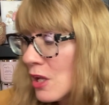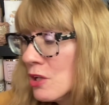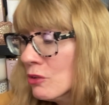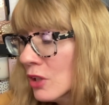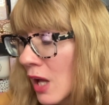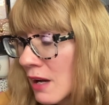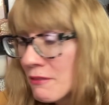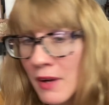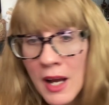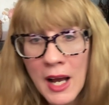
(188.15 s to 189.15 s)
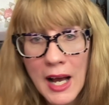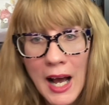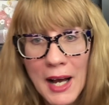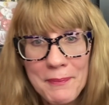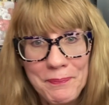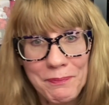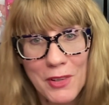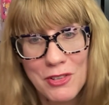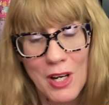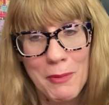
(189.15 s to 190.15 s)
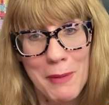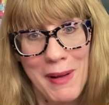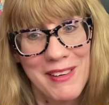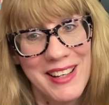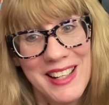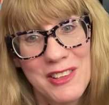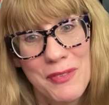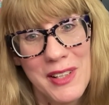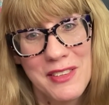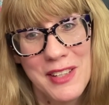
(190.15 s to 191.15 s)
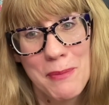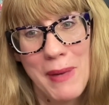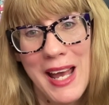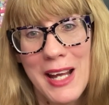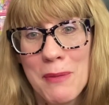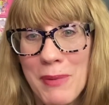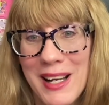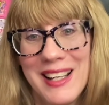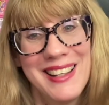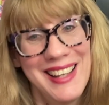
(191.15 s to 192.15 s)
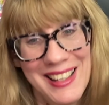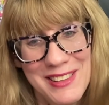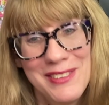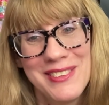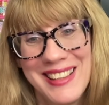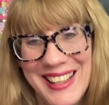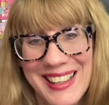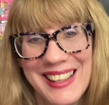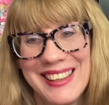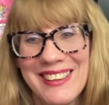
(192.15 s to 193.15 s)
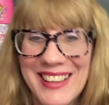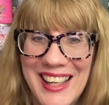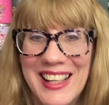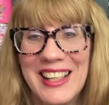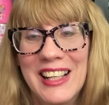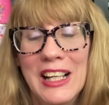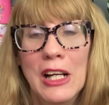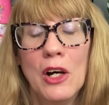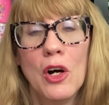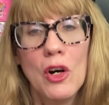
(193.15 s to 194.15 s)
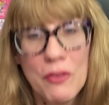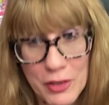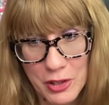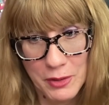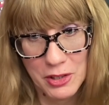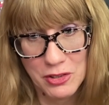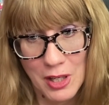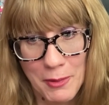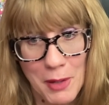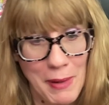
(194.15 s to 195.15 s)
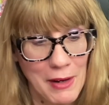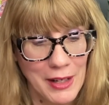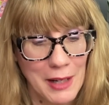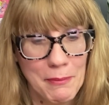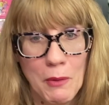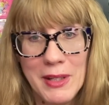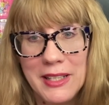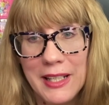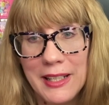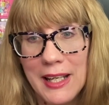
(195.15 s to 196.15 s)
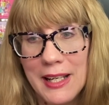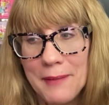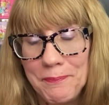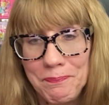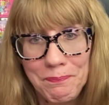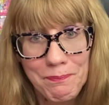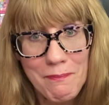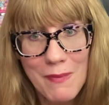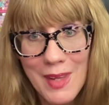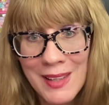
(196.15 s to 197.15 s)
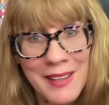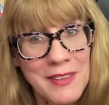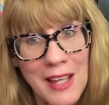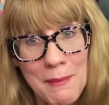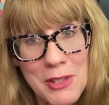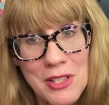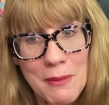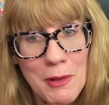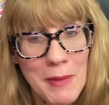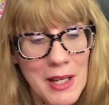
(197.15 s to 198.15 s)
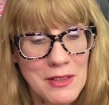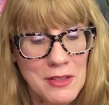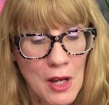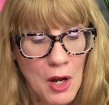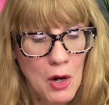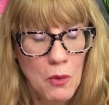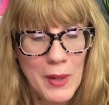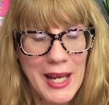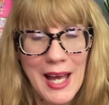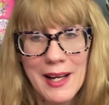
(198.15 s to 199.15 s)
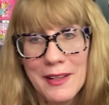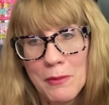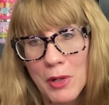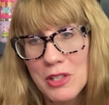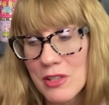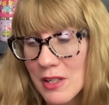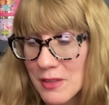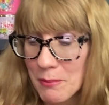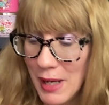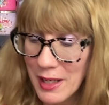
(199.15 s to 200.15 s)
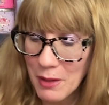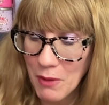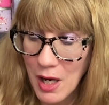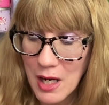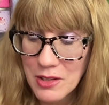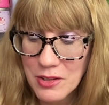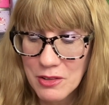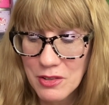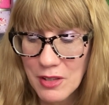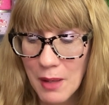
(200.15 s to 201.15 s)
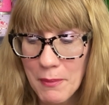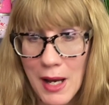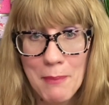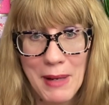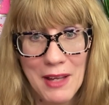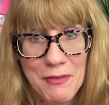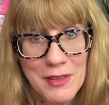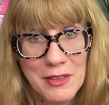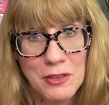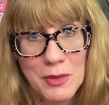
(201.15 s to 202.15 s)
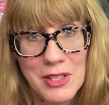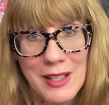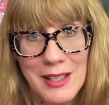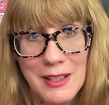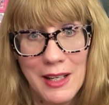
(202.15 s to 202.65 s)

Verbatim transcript: You love um, strawberry pound cake. It's fun to see it back, but I do get they're kind of overdoing strawberry pound cake. But we did get it like the Diamond Shimmer Mist. We got it in the moisturizing body wash. There's some uh, bath fizzies, which I need to